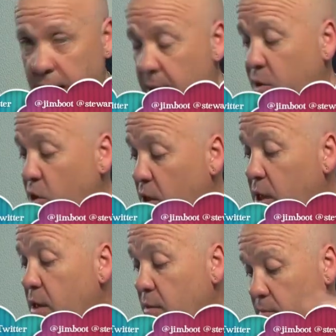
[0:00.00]
and Happy New
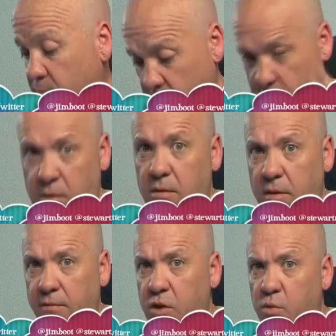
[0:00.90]
Year,
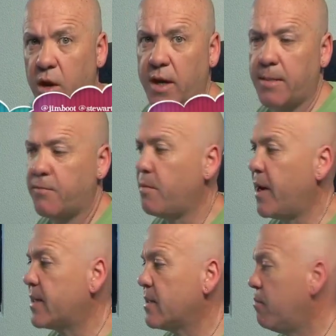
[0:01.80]
you've just woken up from
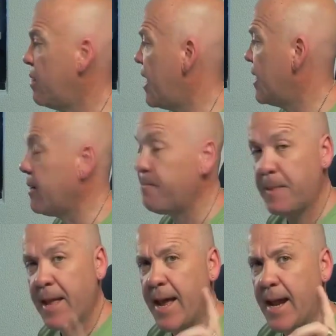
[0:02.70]
an excellent party.
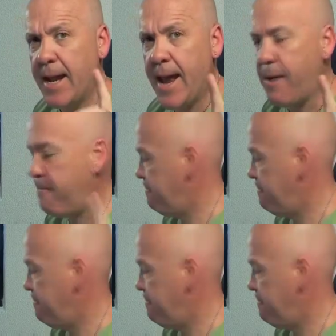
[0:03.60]
Now,